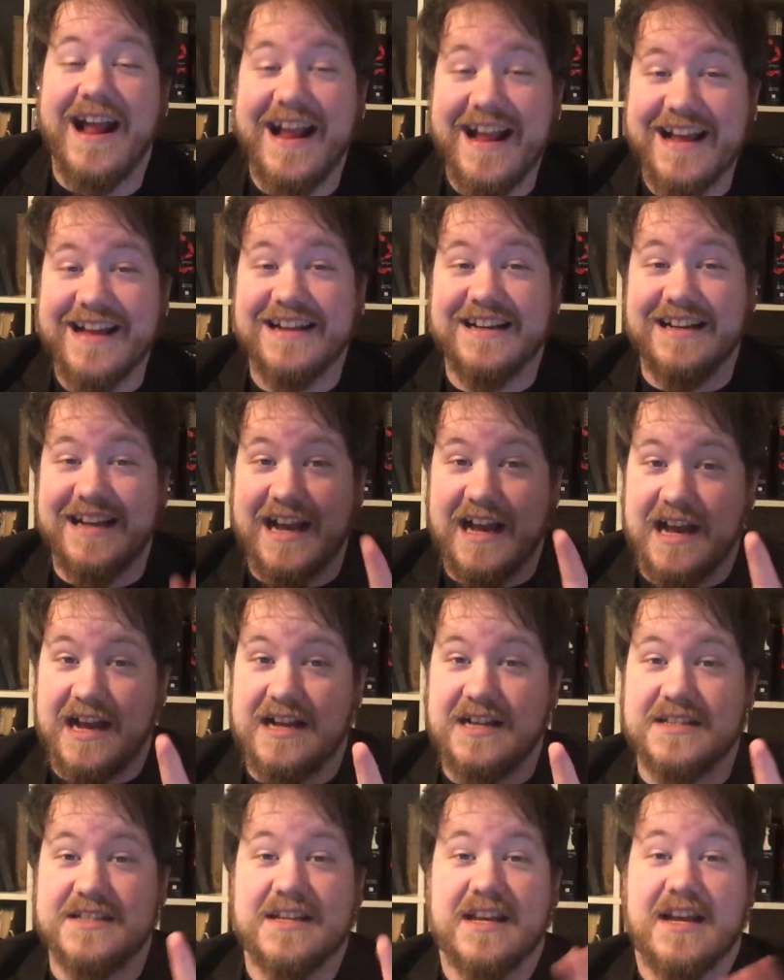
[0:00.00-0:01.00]
And
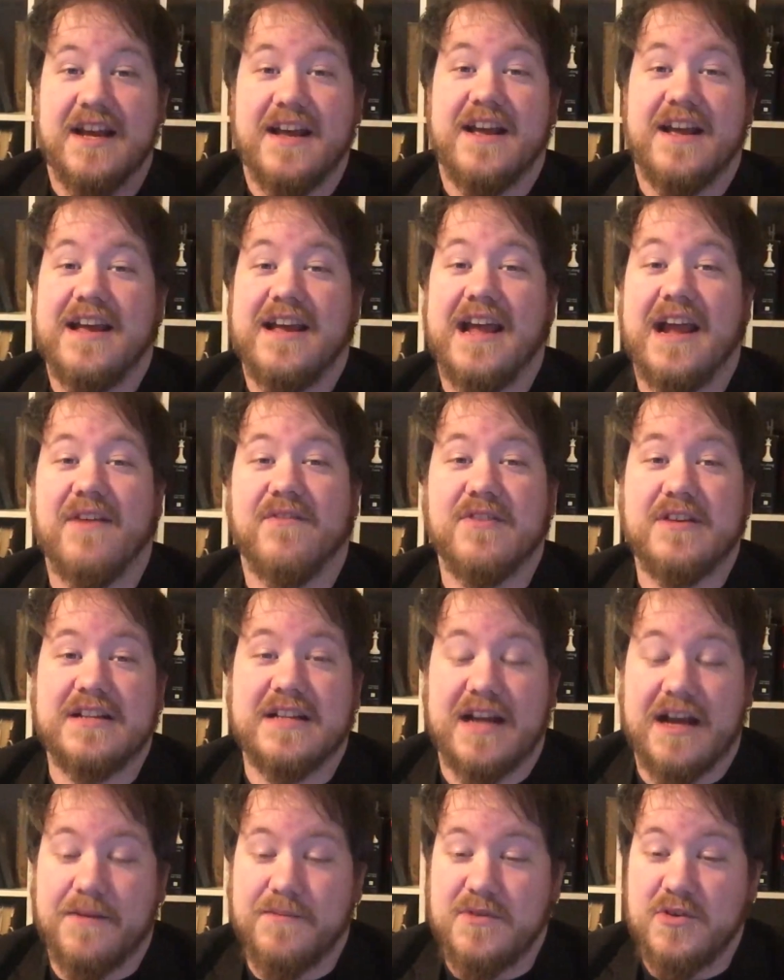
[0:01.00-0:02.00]
guys, every
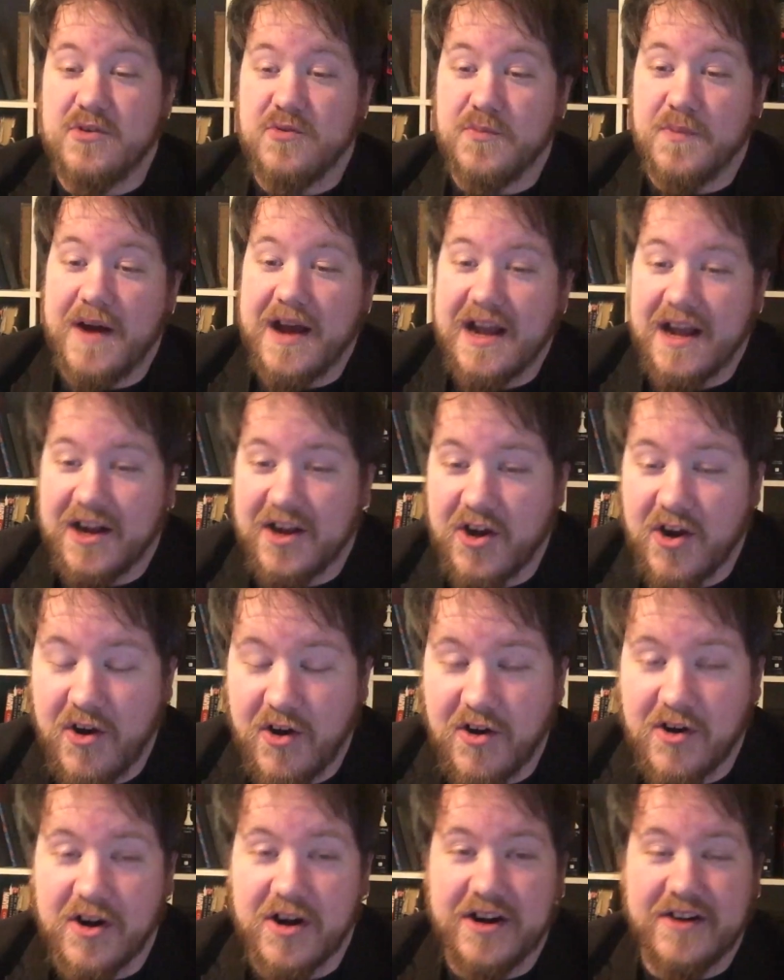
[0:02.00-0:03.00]
time you buy a
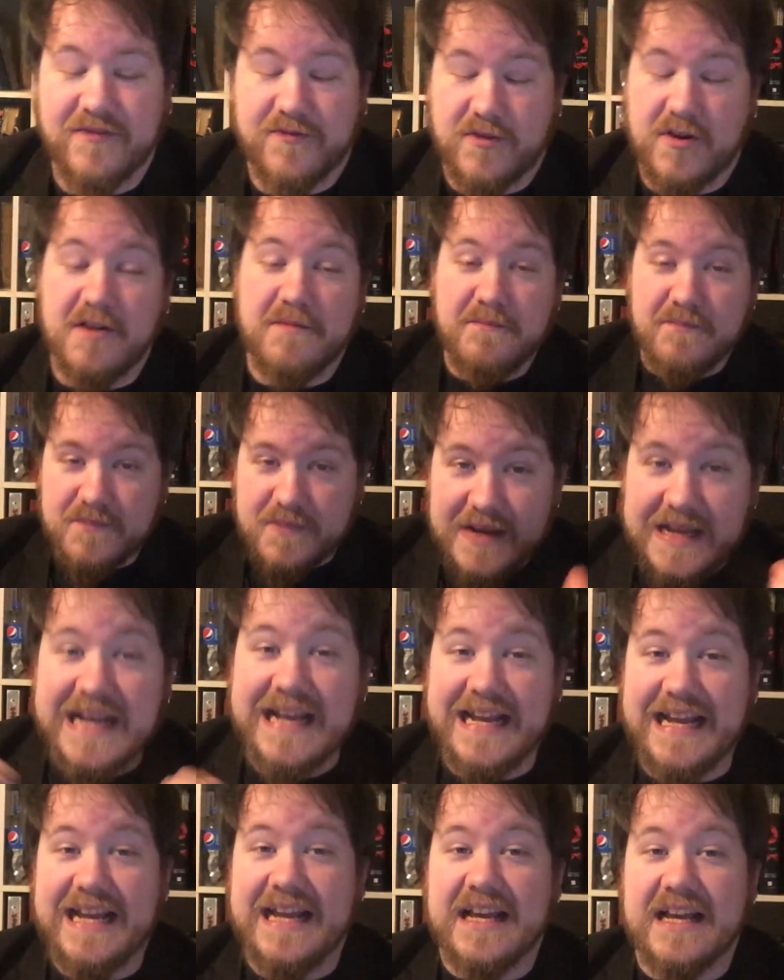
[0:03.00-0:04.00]
card from
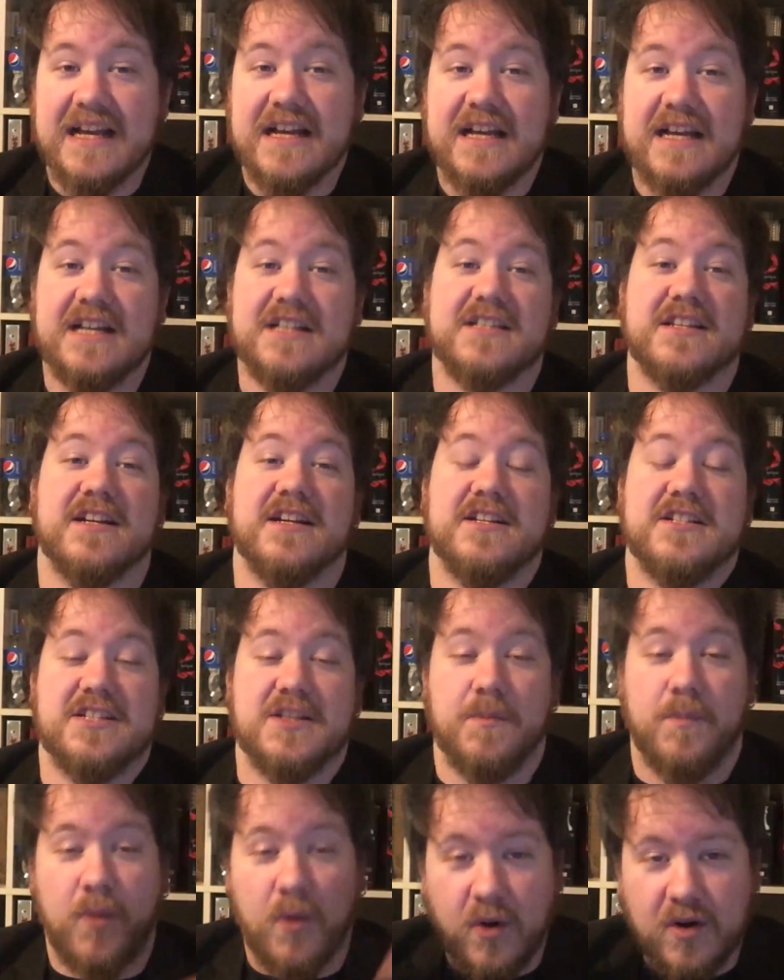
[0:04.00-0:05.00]
me, it's going to
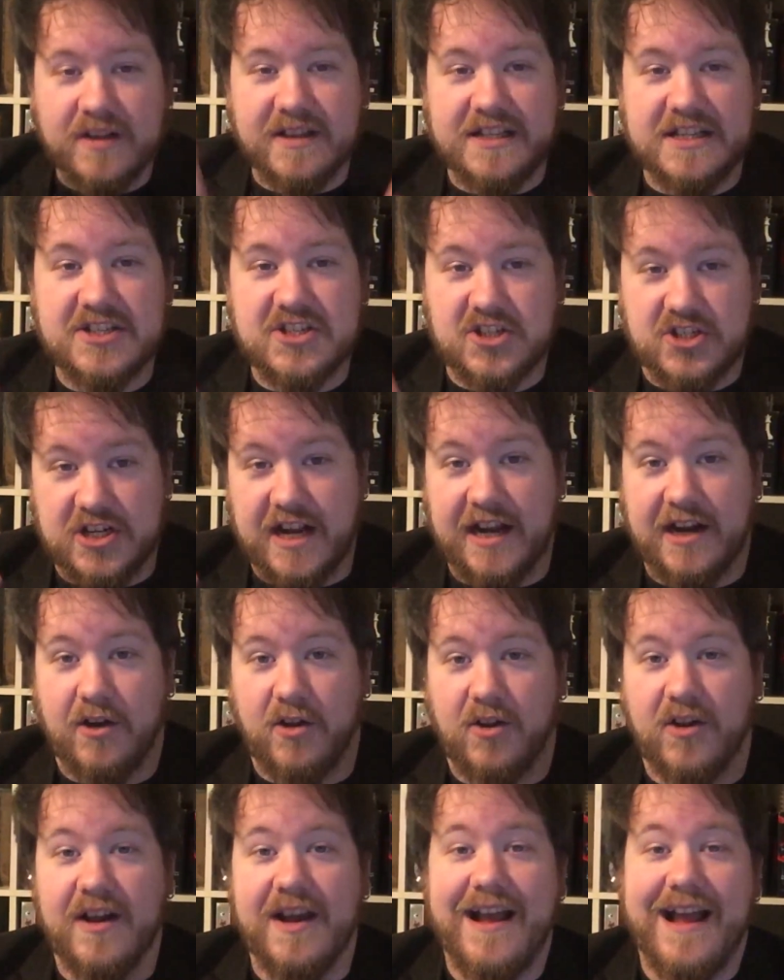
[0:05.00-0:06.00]
support this
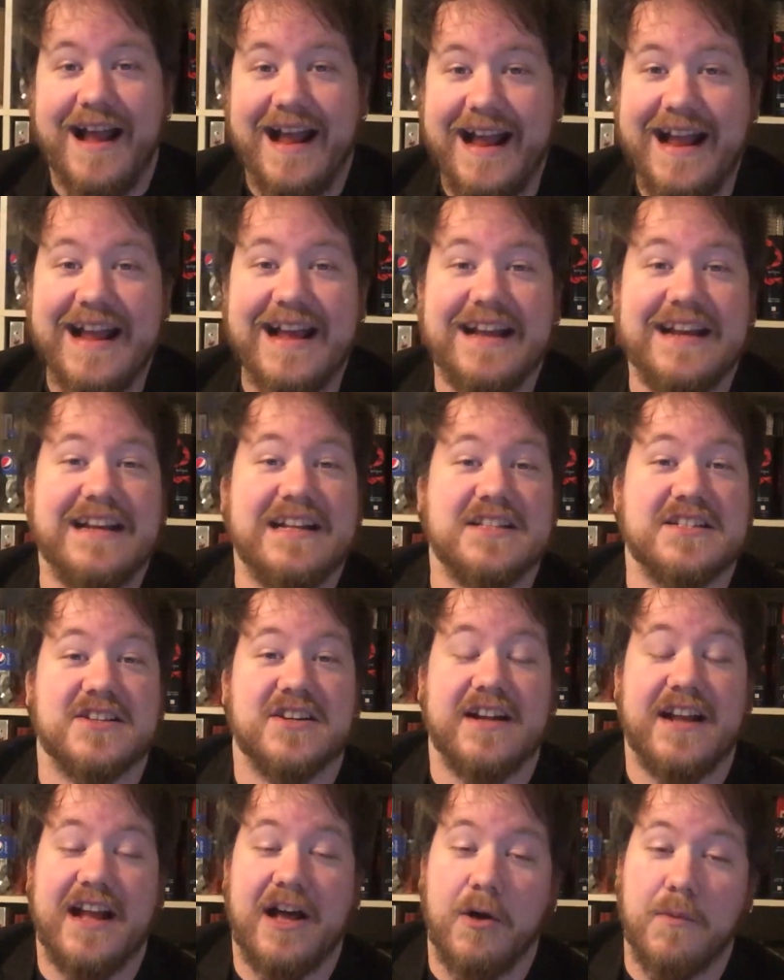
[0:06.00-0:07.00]
channel, and it's
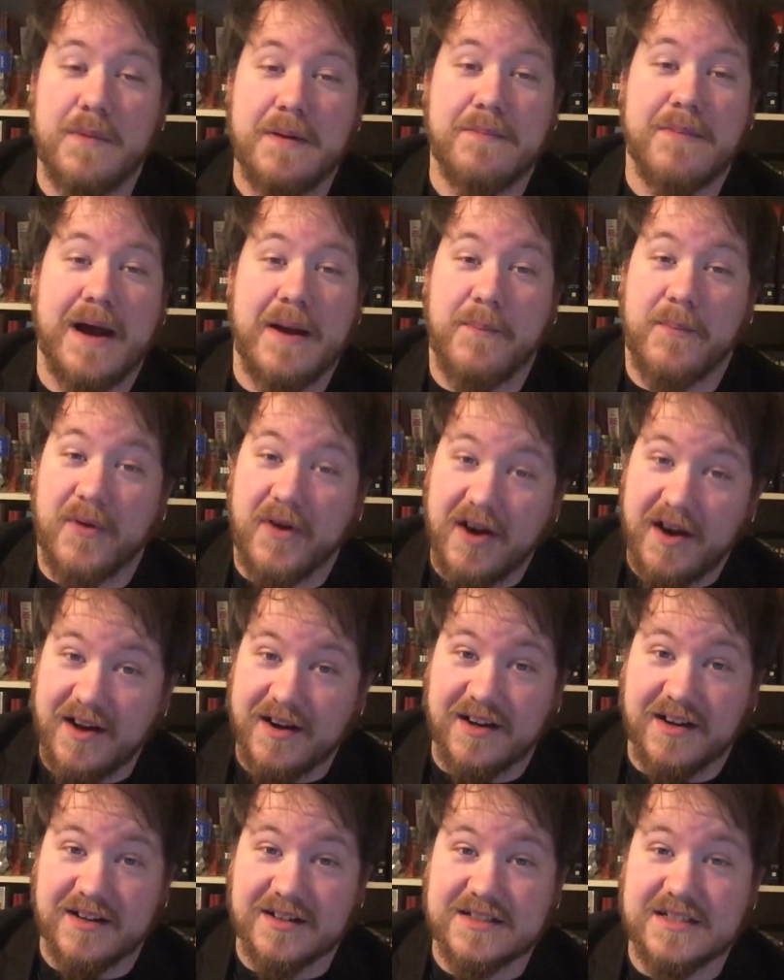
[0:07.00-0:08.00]
going to help me buy
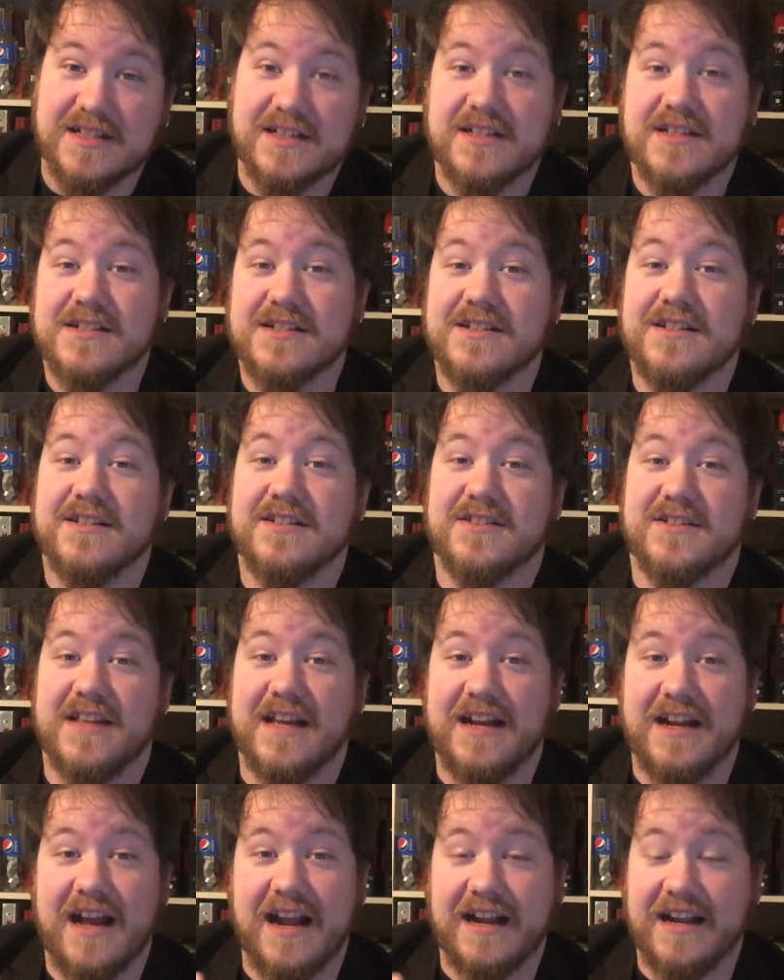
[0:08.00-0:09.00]
product
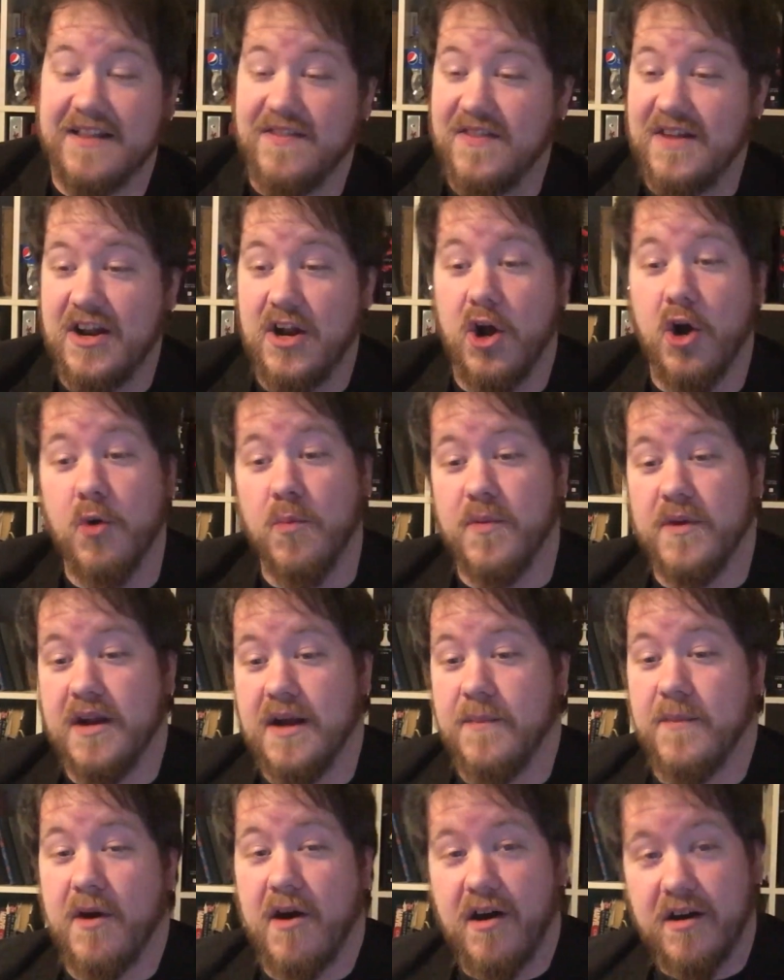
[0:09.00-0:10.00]
that I can then open
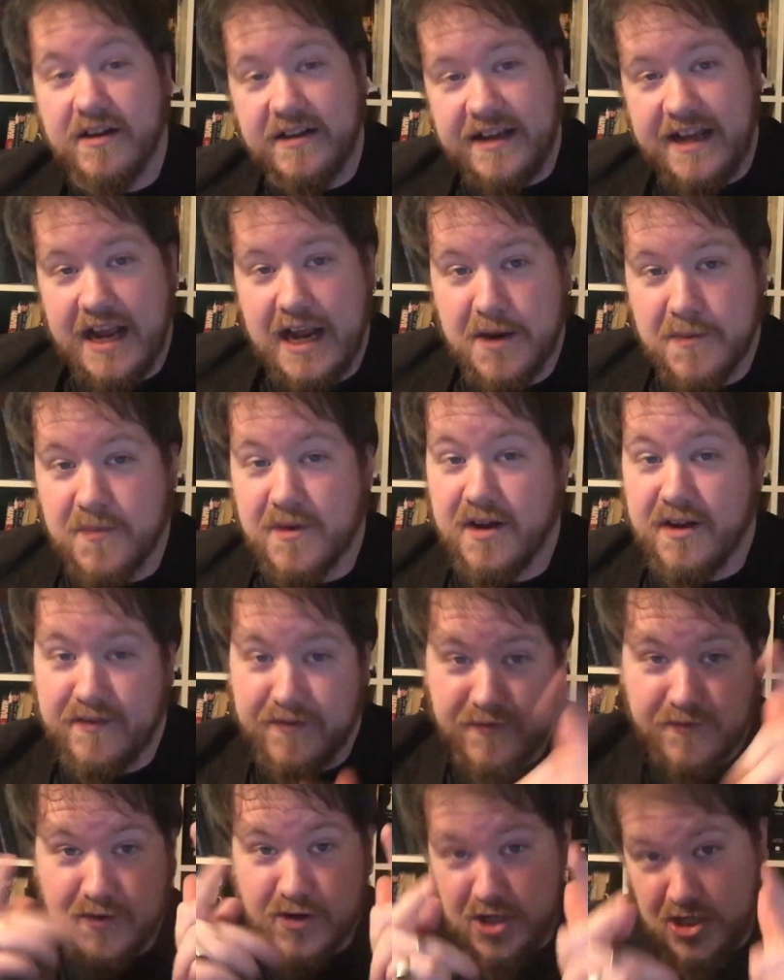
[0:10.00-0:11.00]
up on
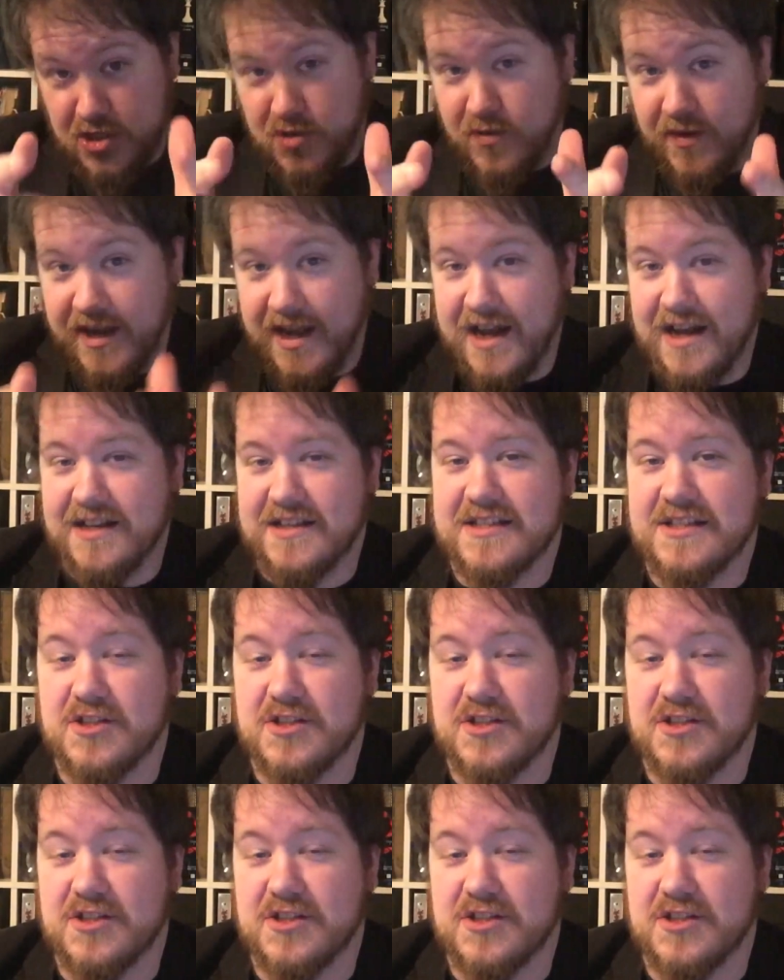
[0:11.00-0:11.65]
camera for you guys.